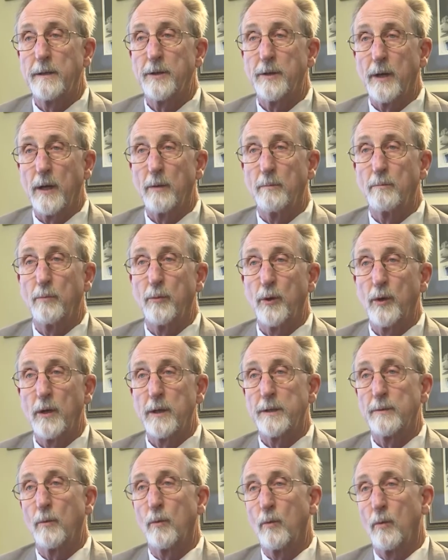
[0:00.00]
to
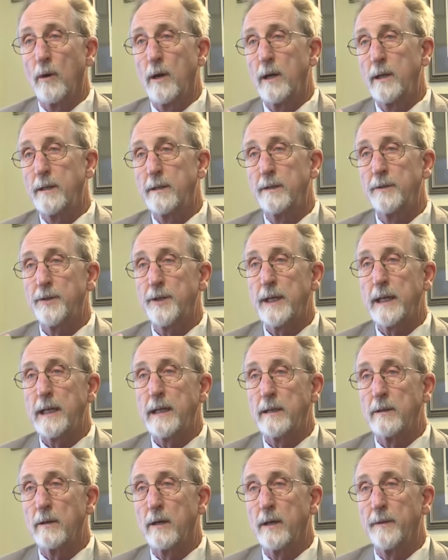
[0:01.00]
put one
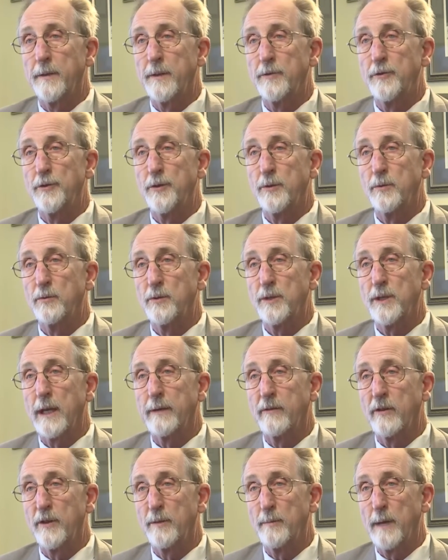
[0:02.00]
seat on the June
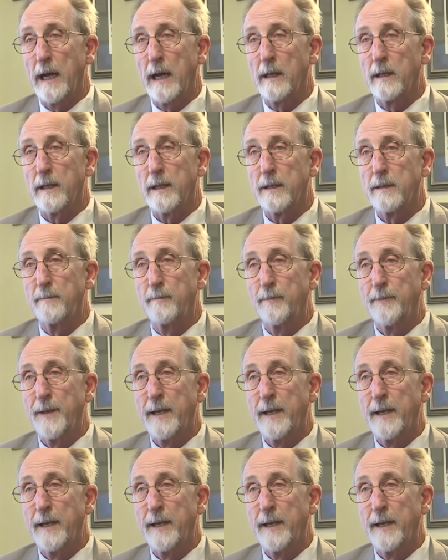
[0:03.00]
7th ballot